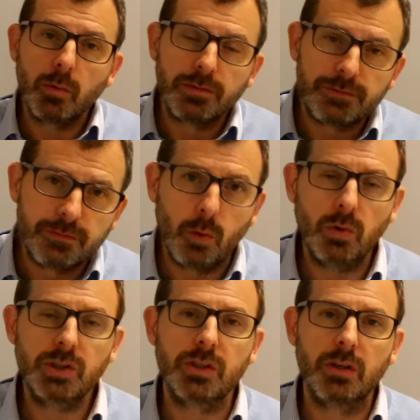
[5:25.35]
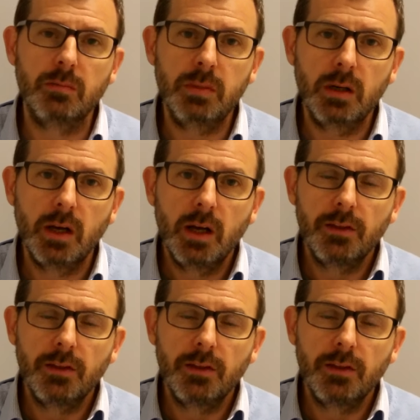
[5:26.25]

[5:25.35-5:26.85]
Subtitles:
would force them